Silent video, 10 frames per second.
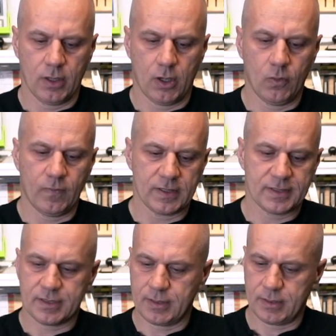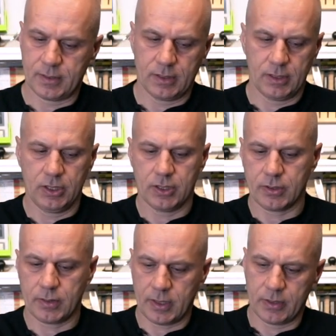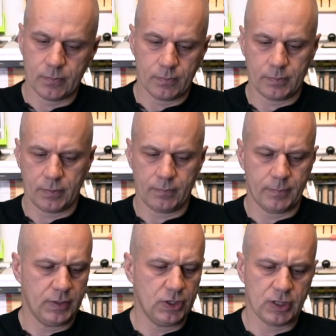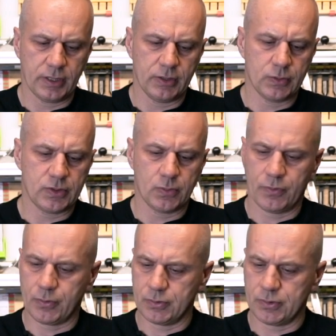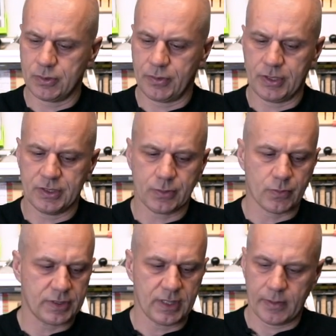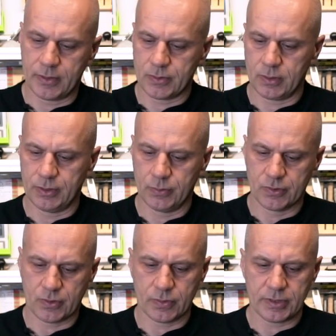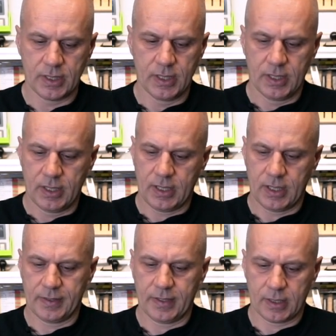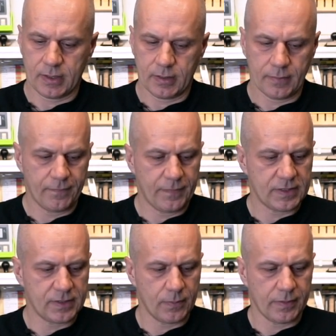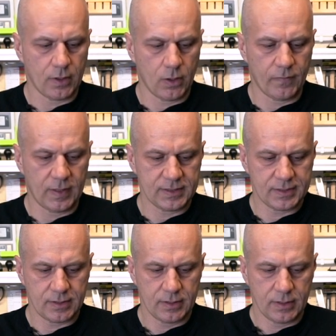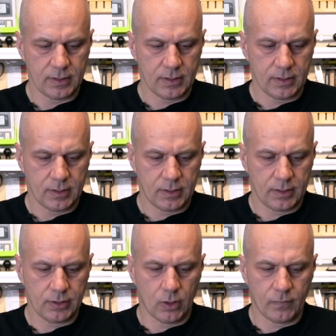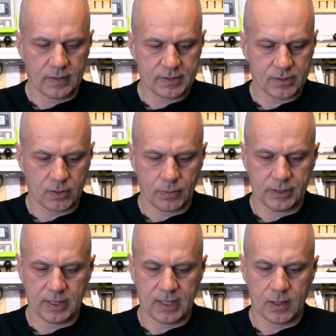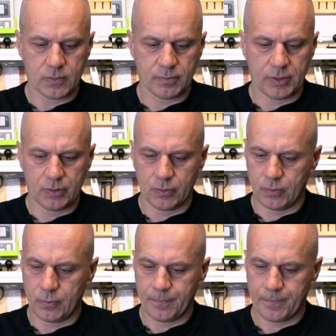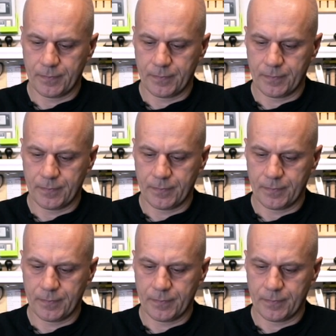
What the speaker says: ovals here. I initially used 3 screws, now I use only 2 screws, and they are fixed with ovals, so it allows me to